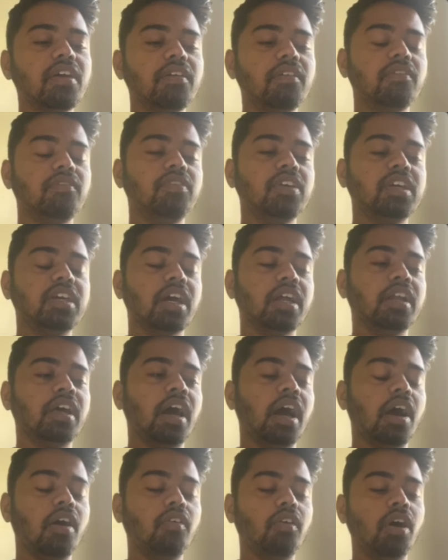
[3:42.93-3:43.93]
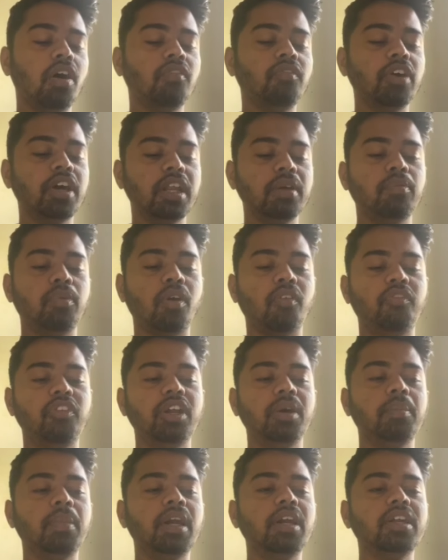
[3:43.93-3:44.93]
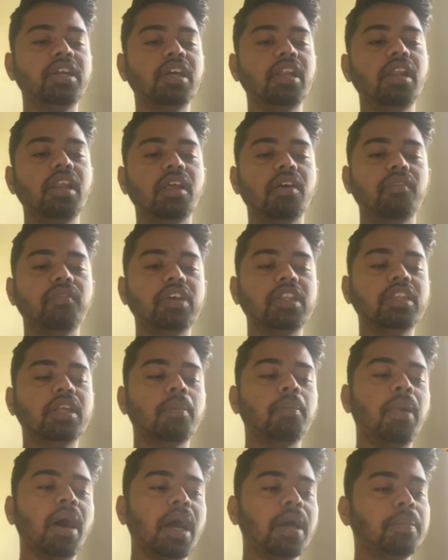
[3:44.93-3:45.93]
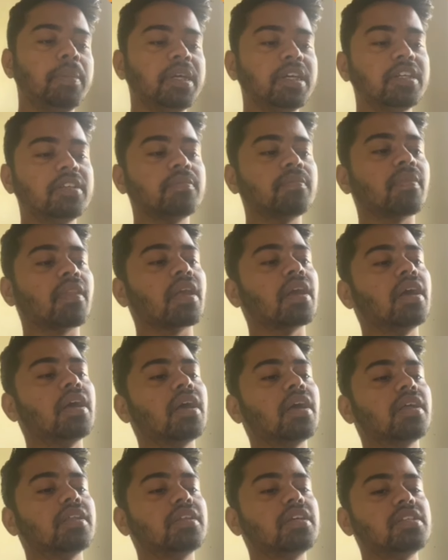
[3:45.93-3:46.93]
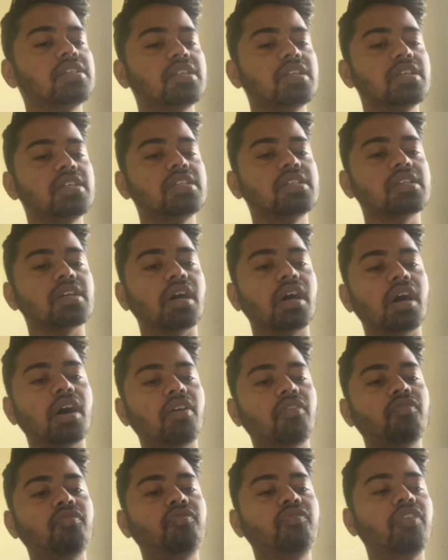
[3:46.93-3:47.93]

can have a very profitable deal with the bybit this is a very